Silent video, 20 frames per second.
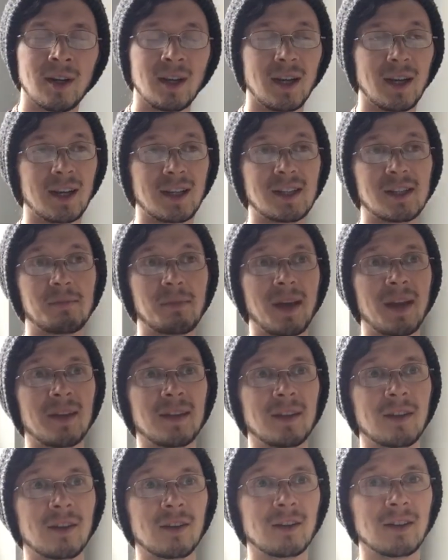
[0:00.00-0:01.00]

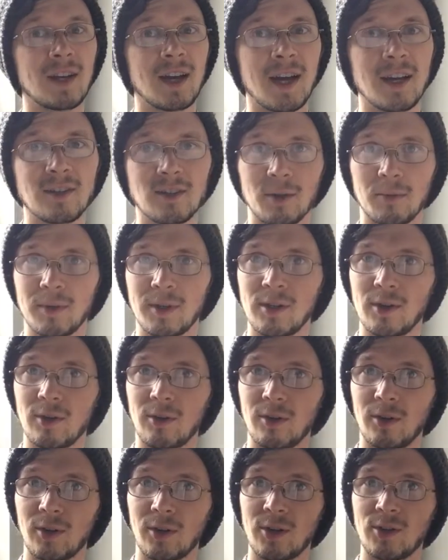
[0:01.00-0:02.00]
expanding our light,
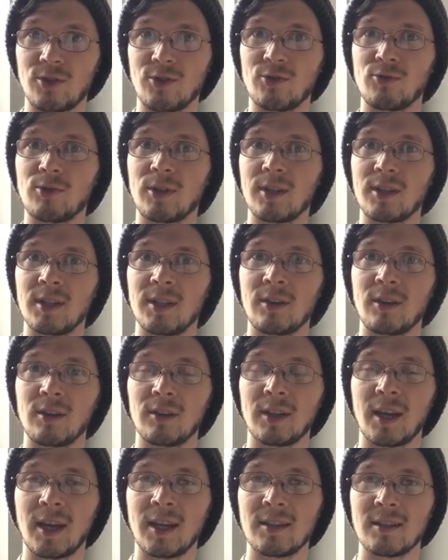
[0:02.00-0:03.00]
or constricting our
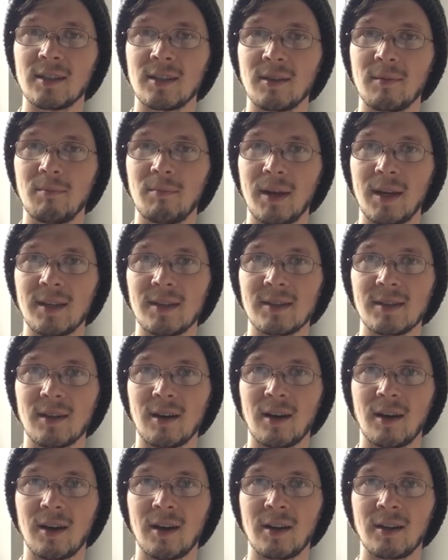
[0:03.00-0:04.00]
light based
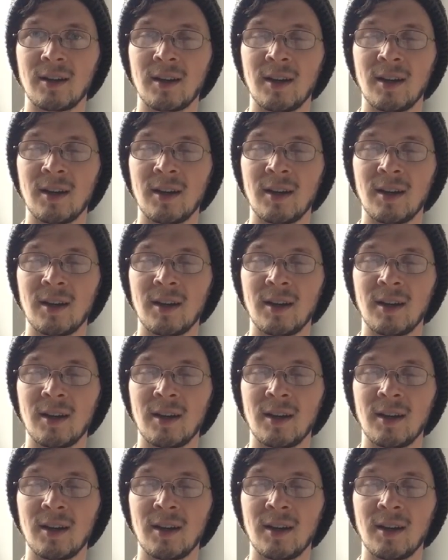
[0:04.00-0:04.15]
on